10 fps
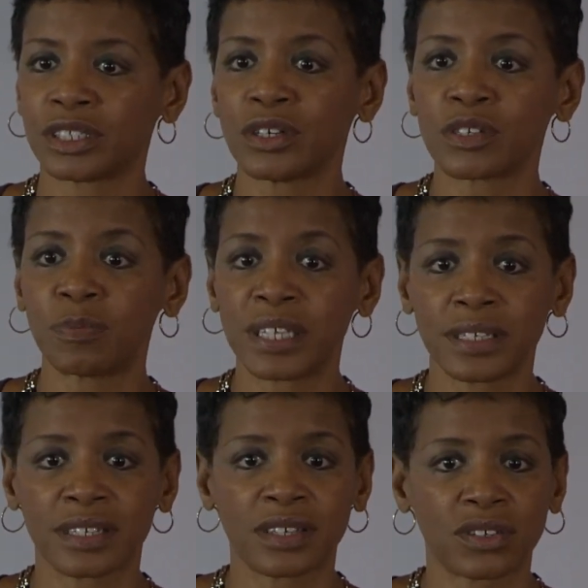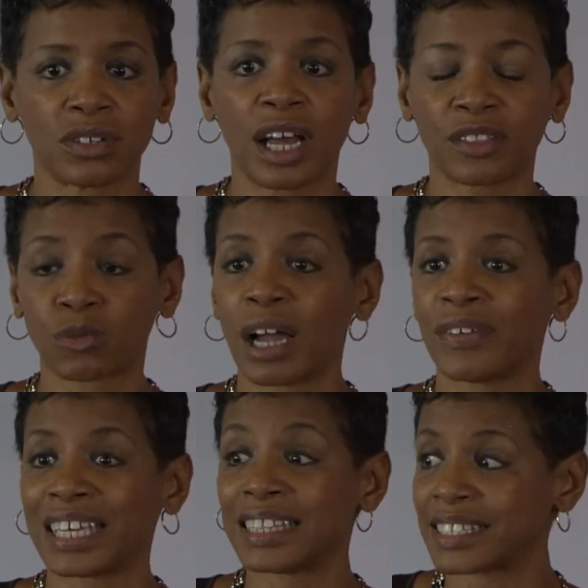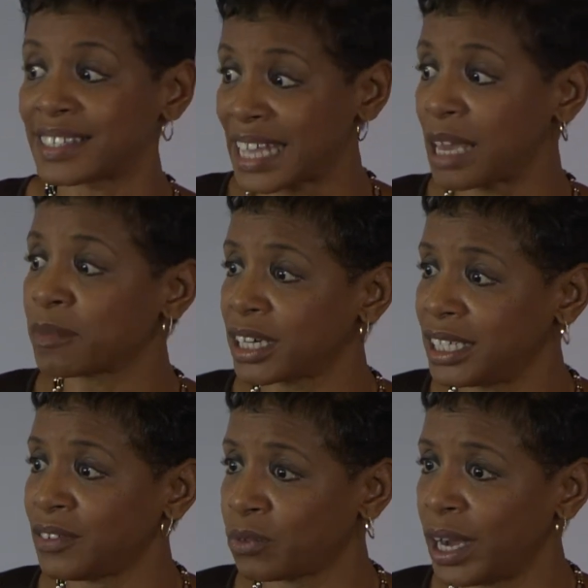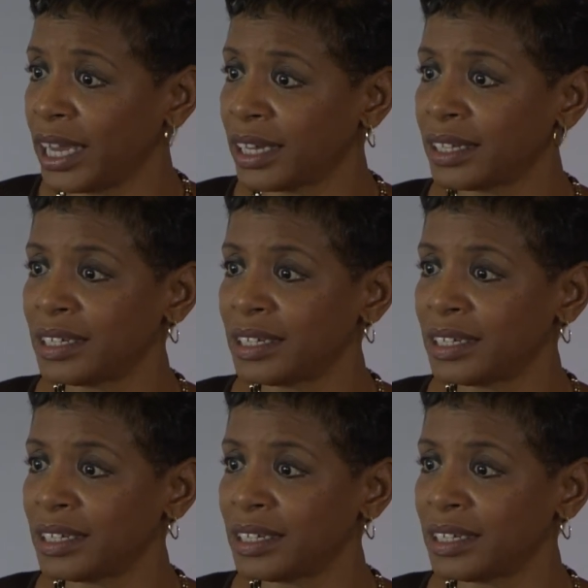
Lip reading: those businesses are not thriving in the same kind of way.